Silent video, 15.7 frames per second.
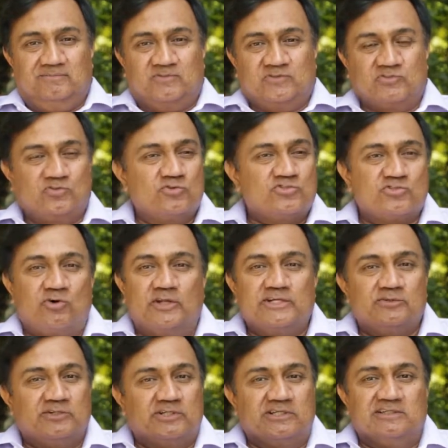so sorry
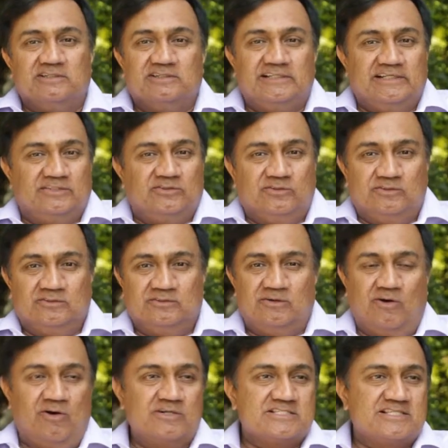to hear that your
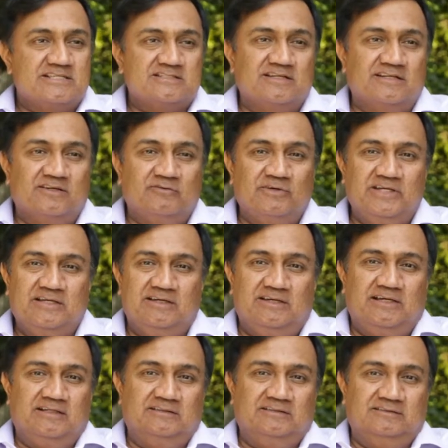horse has run away,
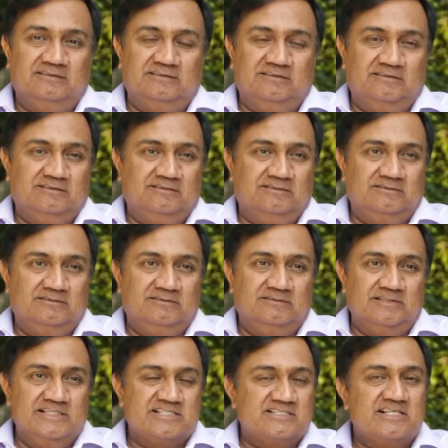and
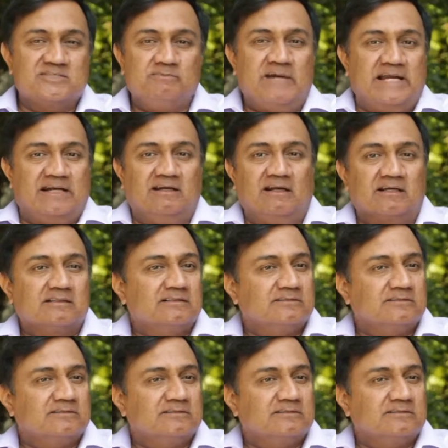it's such bad luck